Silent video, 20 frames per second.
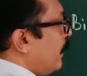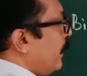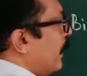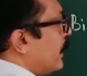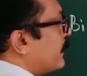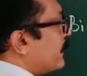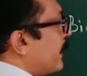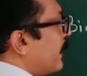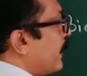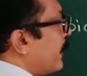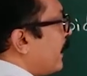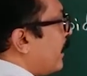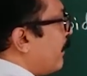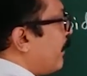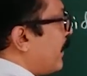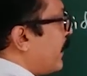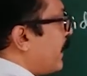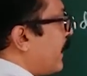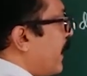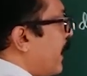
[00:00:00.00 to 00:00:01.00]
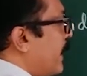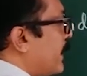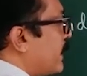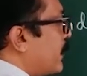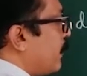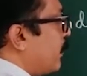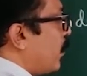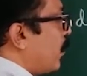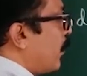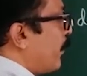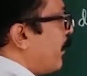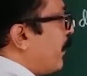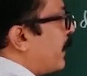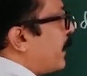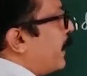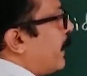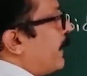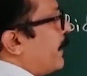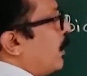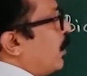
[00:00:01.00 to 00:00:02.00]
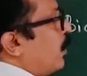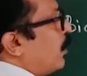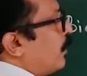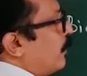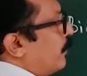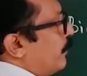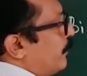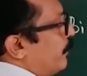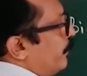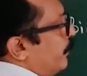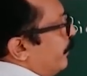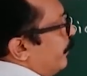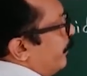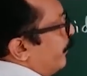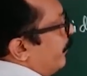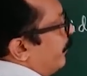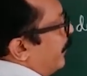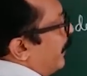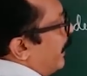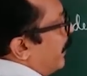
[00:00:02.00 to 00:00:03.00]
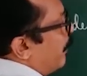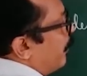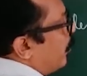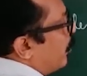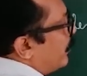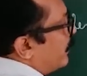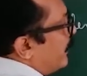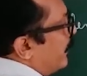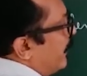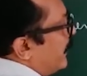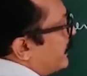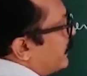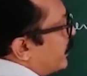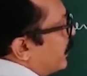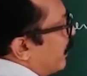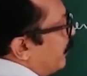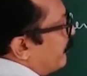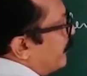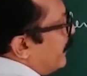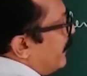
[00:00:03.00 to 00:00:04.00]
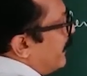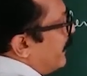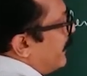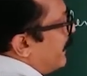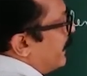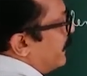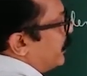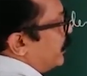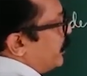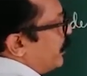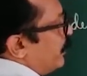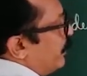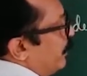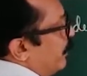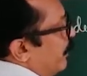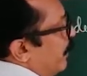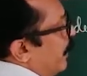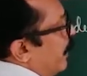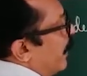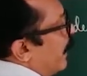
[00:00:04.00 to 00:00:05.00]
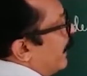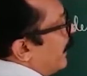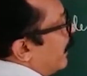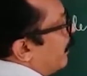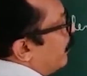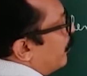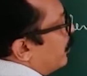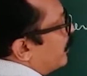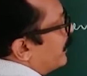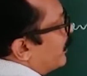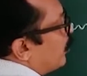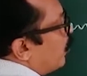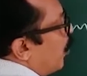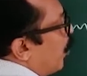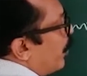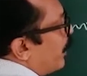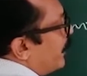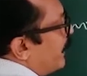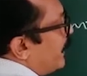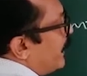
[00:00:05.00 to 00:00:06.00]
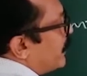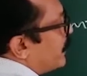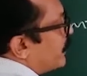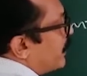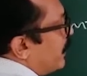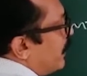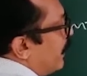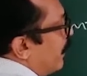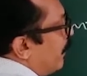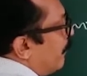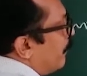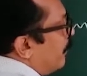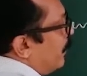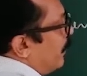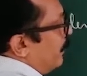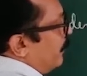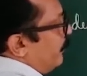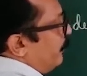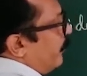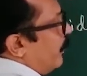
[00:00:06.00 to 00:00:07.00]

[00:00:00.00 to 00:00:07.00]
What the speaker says: central metal atom or metal ion, about the nature of the ligand and about the coordination number.